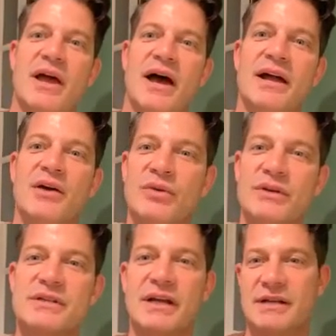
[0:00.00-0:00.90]
And I really
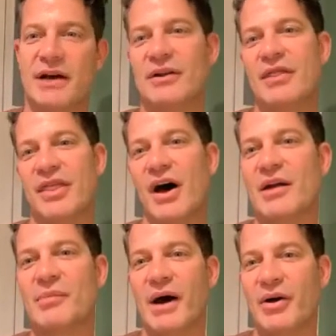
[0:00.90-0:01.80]
sat down and thought
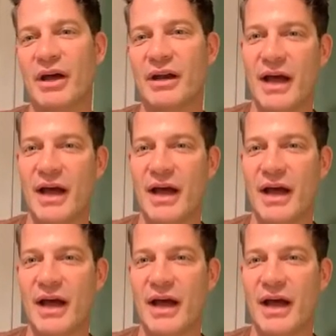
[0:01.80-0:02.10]
about it.